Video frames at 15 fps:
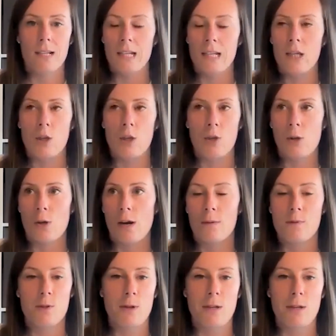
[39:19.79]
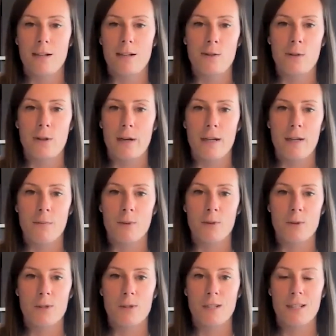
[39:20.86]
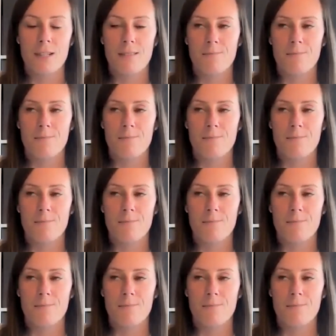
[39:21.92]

Like you absolutely can't do that anymore.